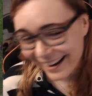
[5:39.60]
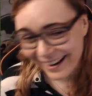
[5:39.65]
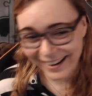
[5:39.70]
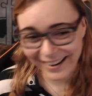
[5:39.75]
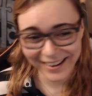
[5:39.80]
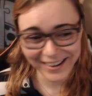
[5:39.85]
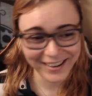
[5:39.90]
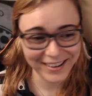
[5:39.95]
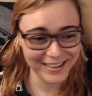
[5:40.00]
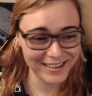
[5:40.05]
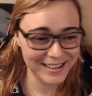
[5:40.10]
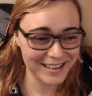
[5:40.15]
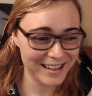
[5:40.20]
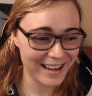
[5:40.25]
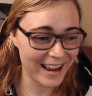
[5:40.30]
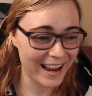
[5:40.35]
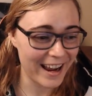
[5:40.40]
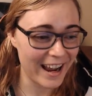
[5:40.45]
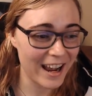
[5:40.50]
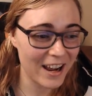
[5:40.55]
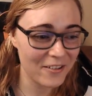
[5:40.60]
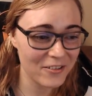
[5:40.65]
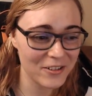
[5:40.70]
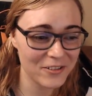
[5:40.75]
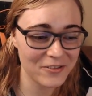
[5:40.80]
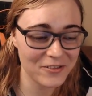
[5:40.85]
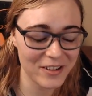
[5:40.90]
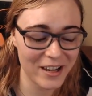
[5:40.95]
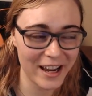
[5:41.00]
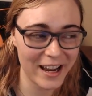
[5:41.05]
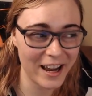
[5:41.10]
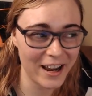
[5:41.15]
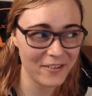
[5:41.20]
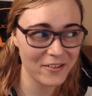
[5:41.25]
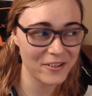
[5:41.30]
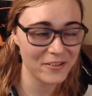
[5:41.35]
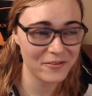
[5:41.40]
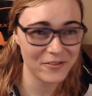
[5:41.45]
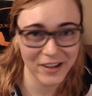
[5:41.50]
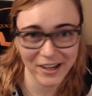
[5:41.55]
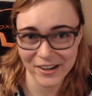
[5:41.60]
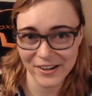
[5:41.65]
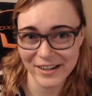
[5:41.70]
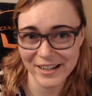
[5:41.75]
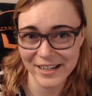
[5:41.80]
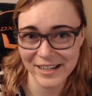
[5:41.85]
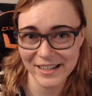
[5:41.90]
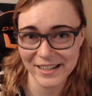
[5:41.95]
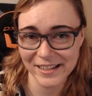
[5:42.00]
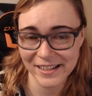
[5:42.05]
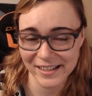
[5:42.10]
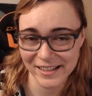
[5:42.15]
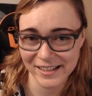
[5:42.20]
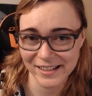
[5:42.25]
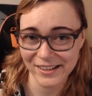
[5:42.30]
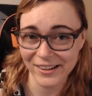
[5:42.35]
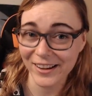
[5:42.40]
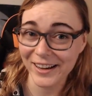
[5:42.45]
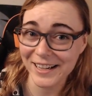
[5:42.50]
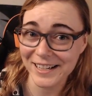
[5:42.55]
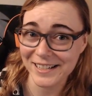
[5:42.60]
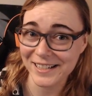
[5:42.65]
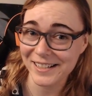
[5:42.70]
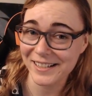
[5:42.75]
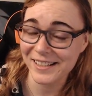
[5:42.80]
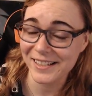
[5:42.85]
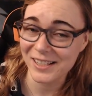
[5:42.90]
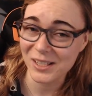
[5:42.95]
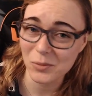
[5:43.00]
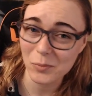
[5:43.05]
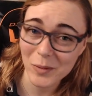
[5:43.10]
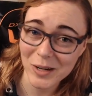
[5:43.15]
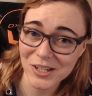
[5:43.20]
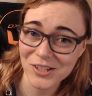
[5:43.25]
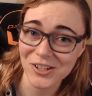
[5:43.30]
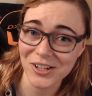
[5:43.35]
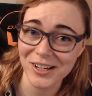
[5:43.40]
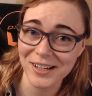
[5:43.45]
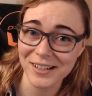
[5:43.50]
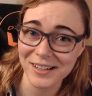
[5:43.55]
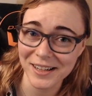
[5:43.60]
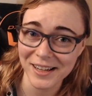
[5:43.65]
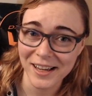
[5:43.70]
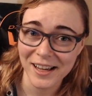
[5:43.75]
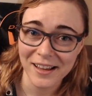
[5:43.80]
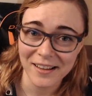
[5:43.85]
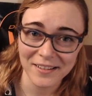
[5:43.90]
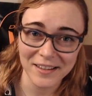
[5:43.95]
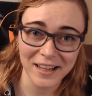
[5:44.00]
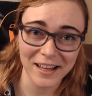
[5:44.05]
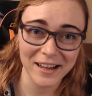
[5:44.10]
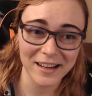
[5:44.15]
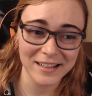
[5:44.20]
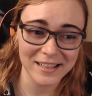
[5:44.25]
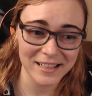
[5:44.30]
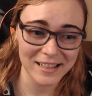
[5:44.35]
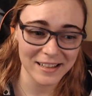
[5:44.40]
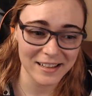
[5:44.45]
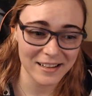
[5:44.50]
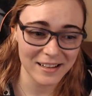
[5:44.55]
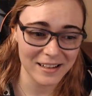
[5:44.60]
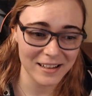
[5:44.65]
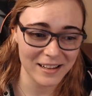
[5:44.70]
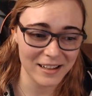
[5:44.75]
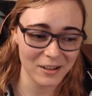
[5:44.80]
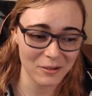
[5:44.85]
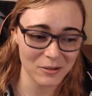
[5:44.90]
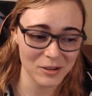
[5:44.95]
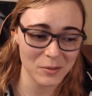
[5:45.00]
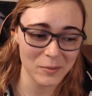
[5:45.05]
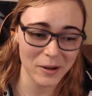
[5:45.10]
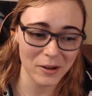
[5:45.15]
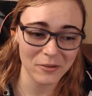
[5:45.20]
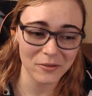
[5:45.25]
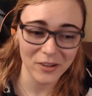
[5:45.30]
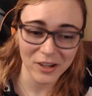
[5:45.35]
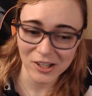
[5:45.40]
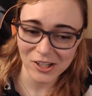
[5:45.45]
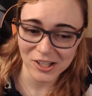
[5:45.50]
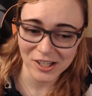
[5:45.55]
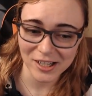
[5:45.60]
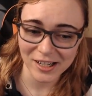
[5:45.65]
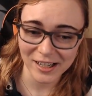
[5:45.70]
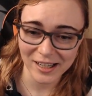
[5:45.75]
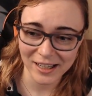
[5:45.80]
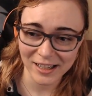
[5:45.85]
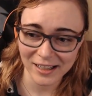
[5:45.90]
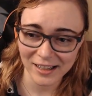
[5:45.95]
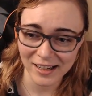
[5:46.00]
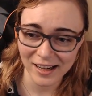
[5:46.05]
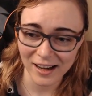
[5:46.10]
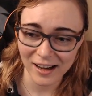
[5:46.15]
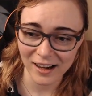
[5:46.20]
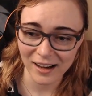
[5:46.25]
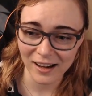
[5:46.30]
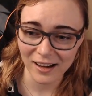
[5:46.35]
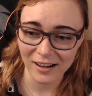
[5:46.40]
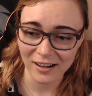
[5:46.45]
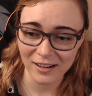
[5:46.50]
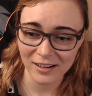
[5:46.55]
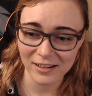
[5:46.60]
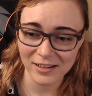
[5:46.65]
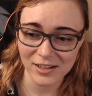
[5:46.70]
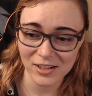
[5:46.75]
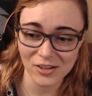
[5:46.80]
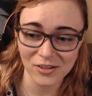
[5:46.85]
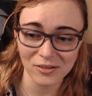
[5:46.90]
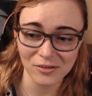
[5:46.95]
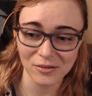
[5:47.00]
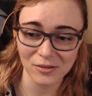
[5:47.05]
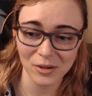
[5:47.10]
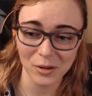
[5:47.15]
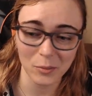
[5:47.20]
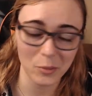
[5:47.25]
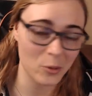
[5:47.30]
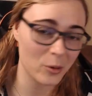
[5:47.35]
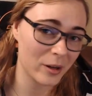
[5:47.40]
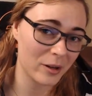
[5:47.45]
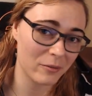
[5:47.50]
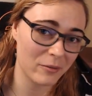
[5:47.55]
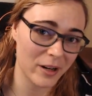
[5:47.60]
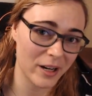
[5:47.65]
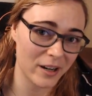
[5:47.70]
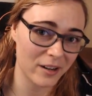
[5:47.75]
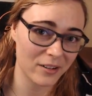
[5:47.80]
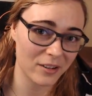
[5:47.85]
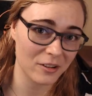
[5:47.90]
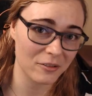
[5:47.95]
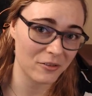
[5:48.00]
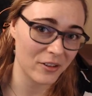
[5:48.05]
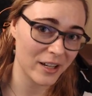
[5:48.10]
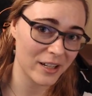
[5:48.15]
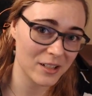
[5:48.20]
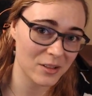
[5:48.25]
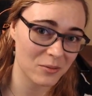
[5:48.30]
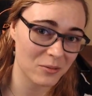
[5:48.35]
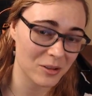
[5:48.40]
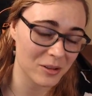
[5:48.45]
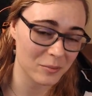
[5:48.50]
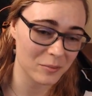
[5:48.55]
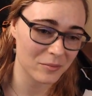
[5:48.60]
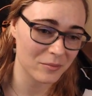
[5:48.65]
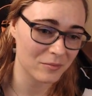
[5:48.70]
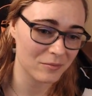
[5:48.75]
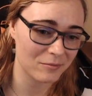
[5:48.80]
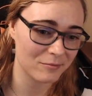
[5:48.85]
I have a very slight suspicion that it was malfunctioning to the point where the fans weren't